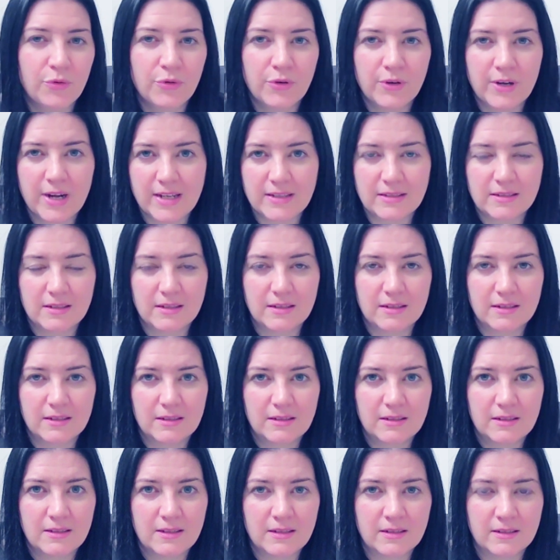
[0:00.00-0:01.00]
Warrenta,
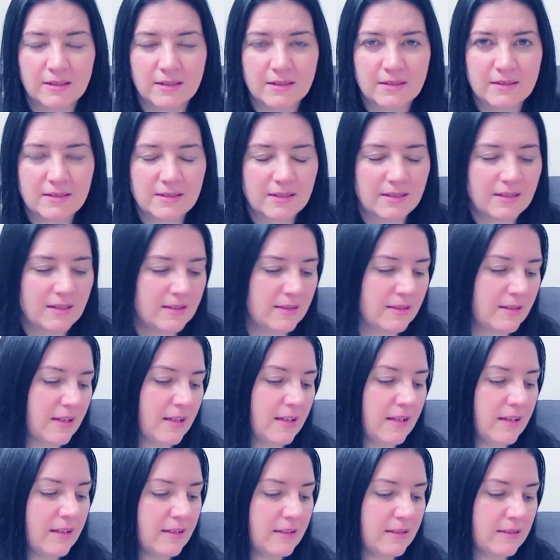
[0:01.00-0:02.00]
Connacht, and
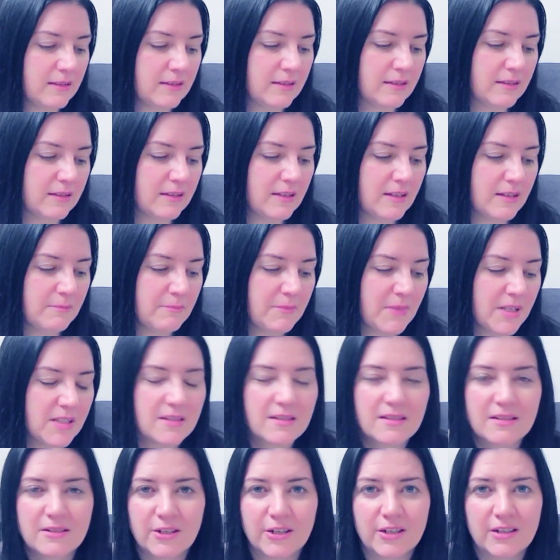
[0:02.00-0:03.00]
then
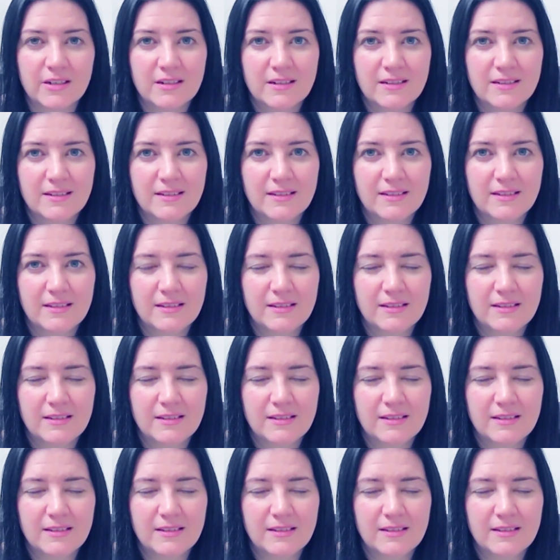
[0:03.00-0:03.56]
Munster.